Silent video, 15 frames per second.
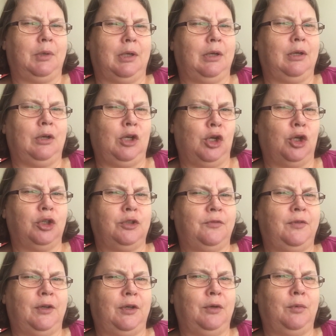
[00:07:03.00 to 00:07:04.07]
not
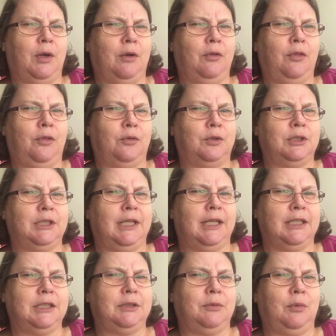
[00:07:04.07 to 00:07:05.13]
very well thought
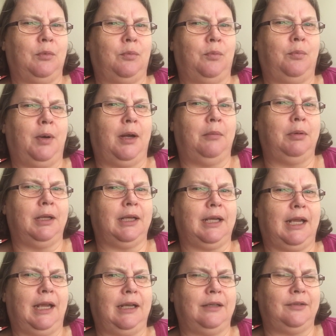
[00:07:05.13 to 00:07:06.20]
out public
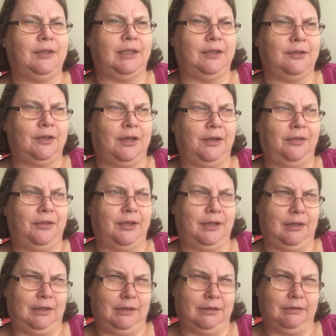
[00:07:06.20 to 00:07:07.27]
access, I
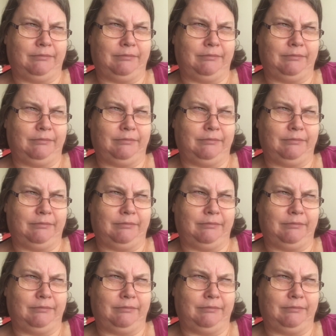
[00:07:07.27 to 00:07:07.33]
think.